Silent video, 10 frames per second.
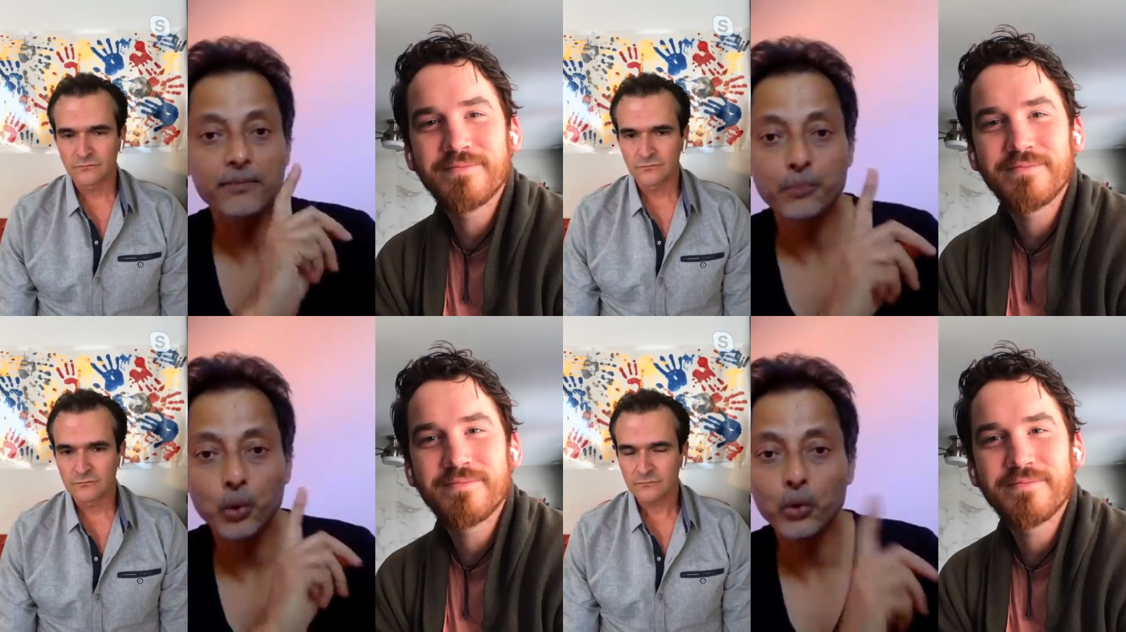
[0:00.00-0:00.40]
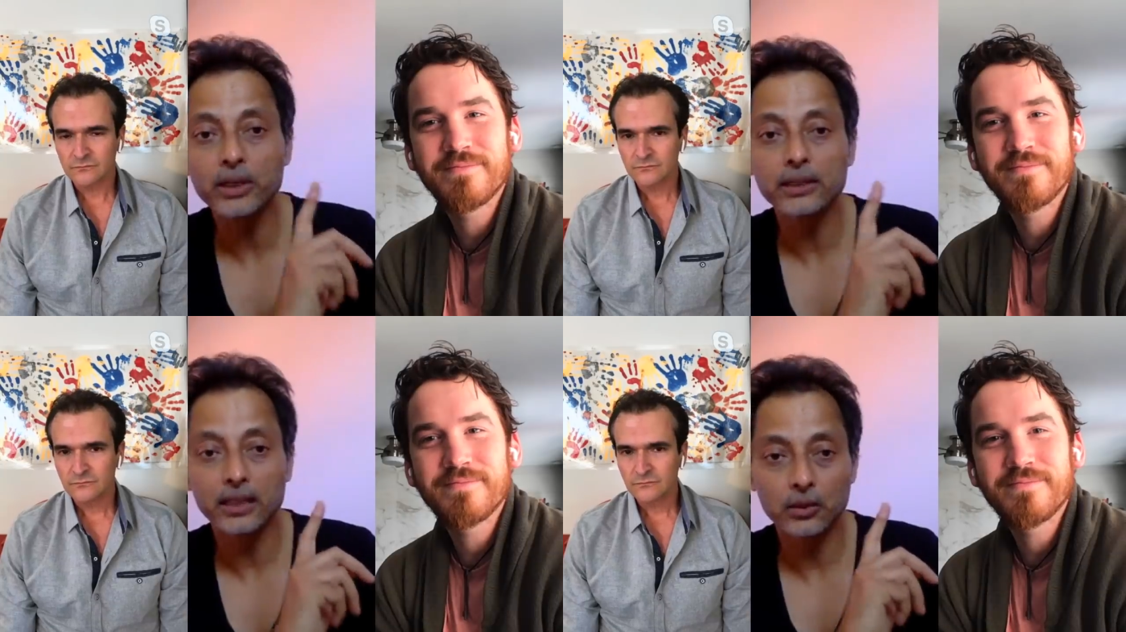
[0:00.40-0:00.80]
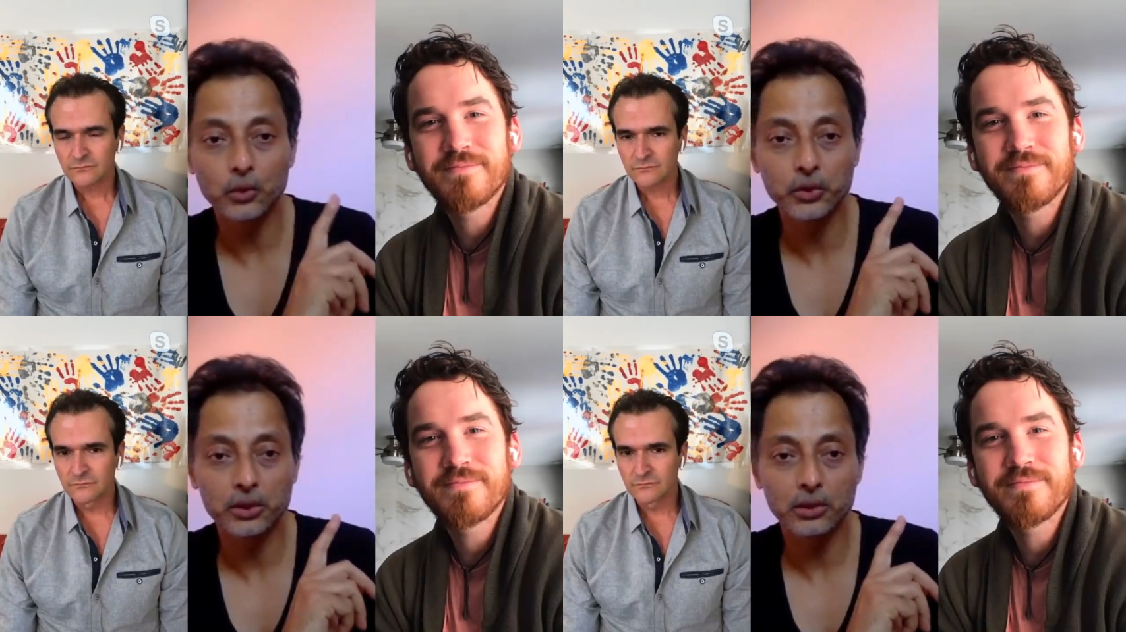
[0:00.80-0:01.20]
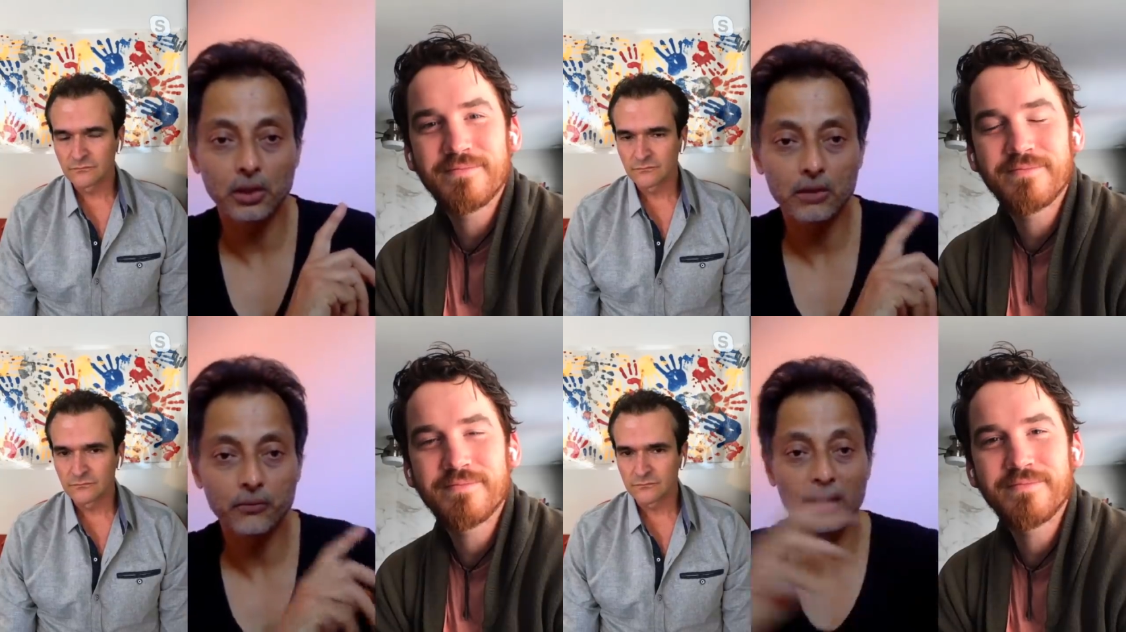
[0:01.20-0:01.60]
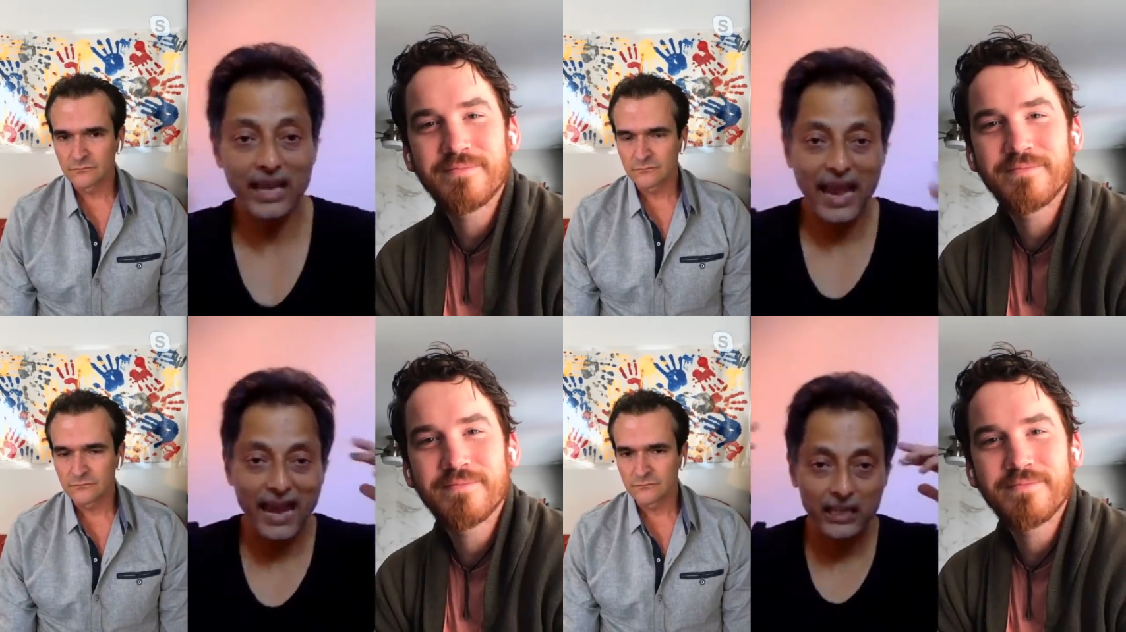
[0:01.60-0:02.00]
Speaker 1: I've broken that notion of
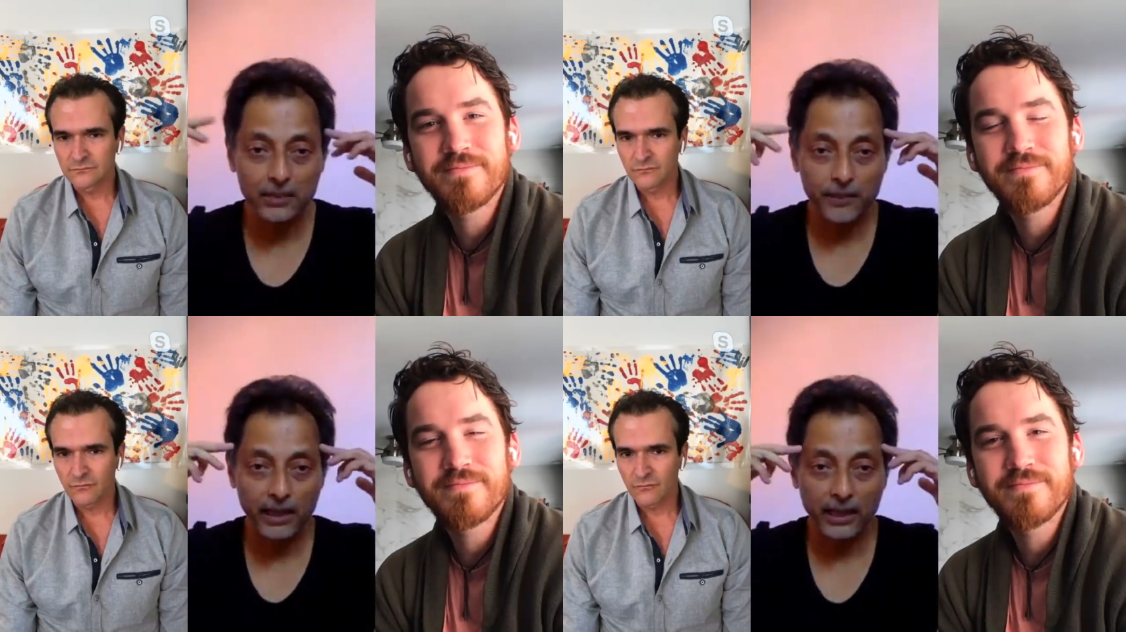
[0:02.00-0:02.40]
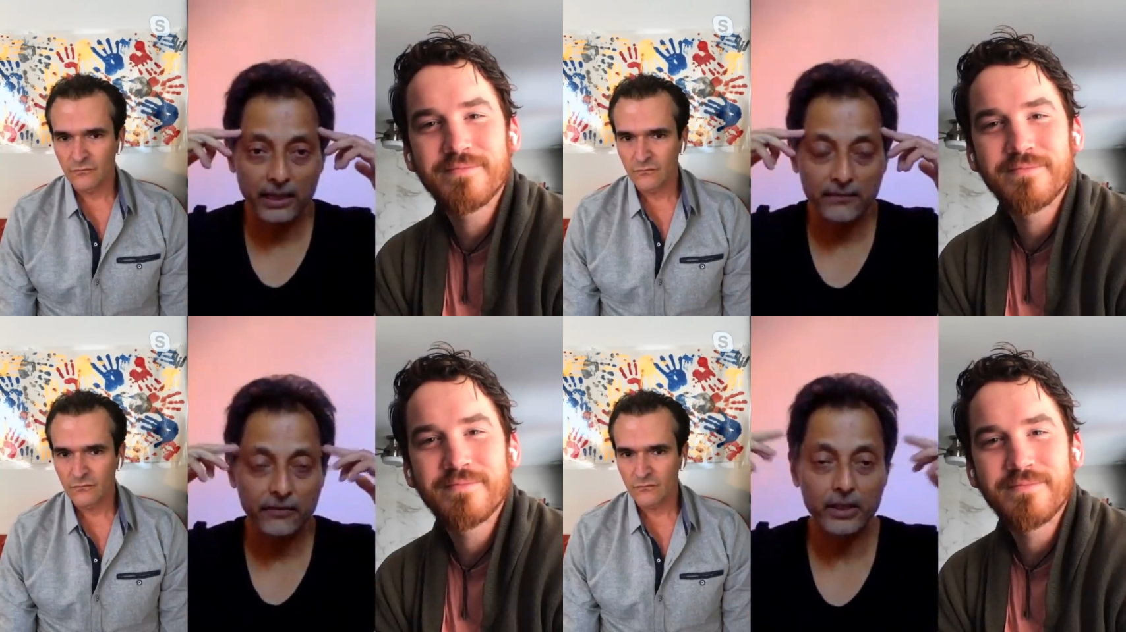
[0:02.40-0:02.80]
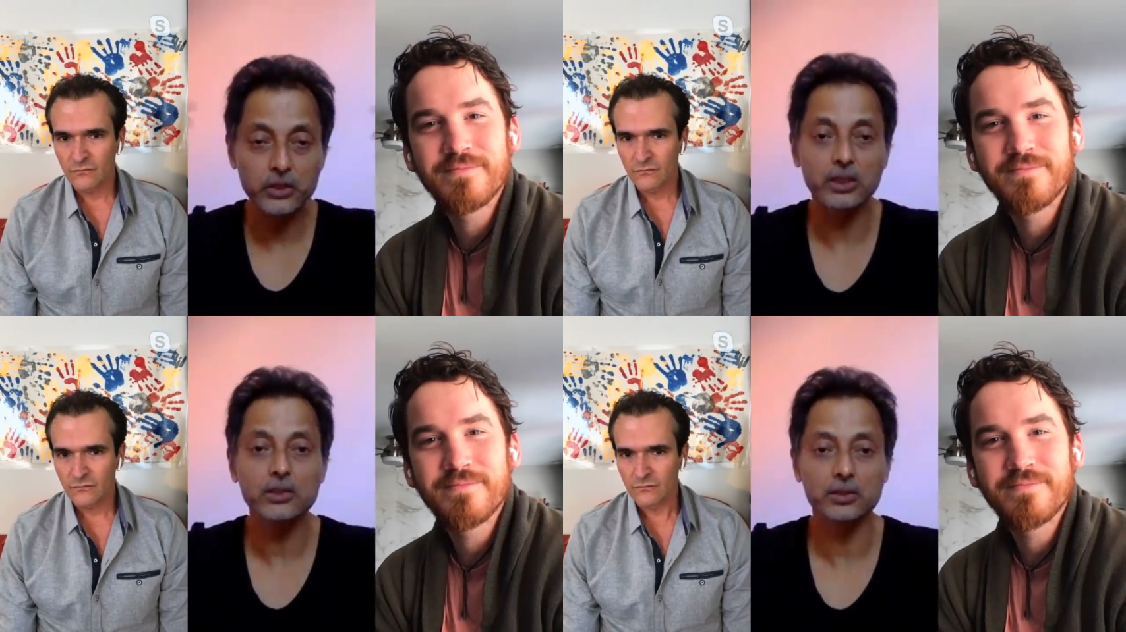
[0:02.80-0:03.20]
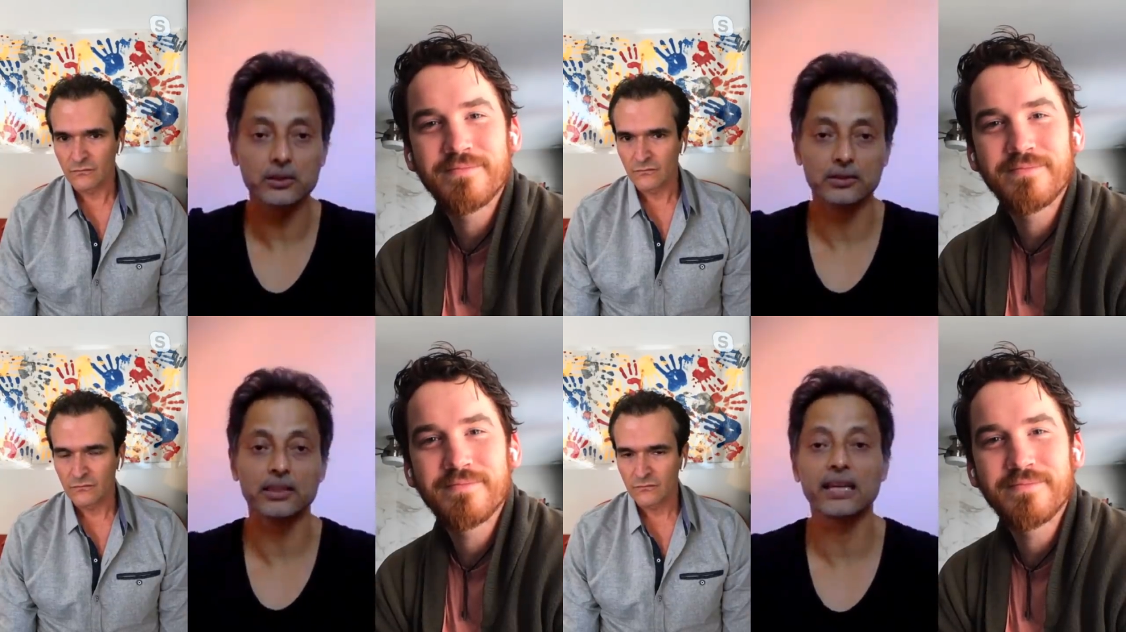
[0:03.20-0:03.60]
what I had in my head versus